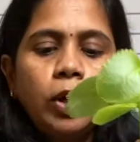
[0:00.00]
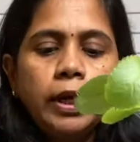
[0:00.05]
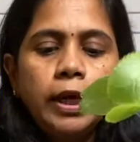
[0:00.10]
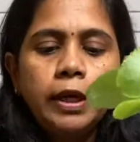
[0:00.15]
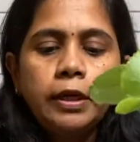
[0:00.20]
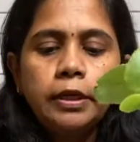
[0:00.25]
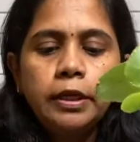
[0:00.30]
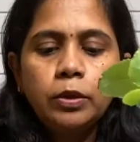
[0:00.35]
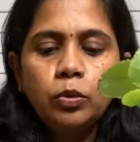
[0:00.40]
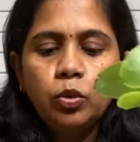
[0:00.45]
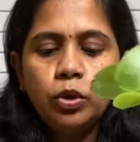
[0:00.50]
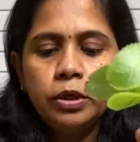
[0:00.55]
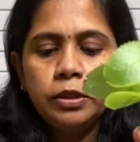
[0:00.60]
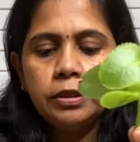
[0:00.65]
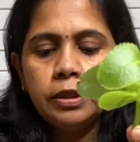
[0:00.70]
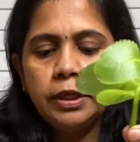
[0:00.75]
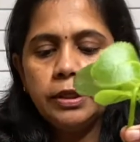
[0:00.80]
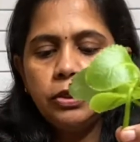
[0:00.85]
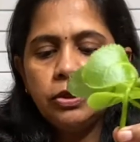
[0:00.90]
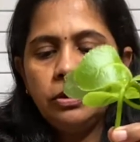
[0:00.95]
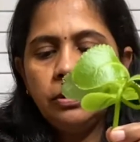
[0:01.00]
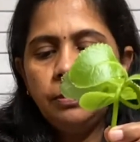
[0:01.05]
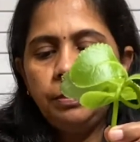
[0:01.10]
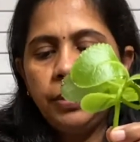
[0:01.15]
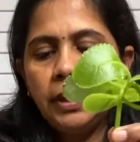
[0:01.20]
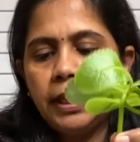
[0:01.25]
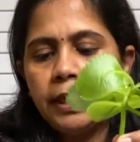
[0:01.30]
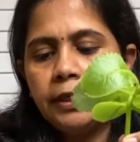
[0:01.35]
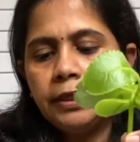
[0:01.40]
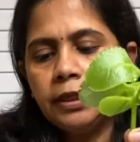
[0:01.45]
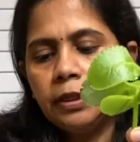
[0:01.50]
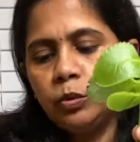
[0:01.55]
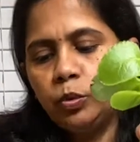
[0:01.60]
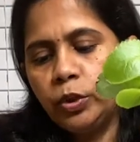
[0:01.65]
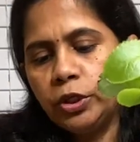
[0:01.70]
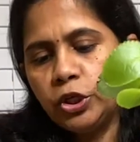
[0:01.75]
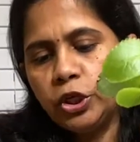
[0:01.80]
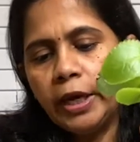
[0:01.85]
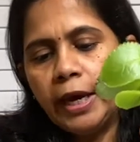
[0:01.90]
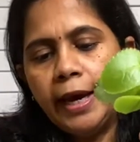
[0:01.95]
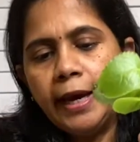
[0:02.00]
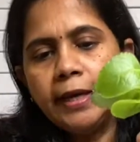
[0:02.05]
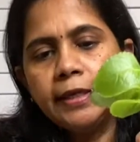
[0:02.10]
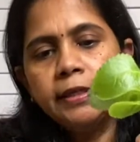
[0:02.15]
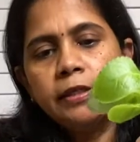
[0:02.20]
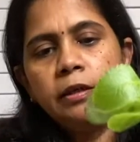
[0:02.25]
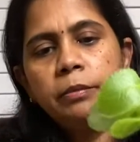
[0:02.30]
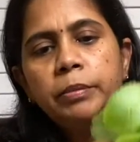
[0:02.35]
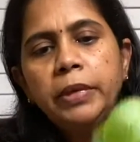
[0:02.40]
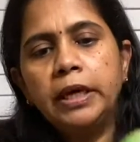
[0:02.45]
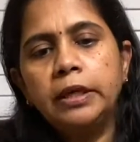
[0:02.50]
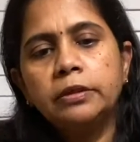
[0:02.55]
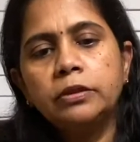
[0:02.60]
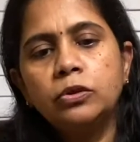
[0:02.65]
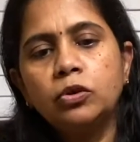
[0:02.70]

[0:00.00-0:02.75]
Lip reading: I did was I took a planter which has a base.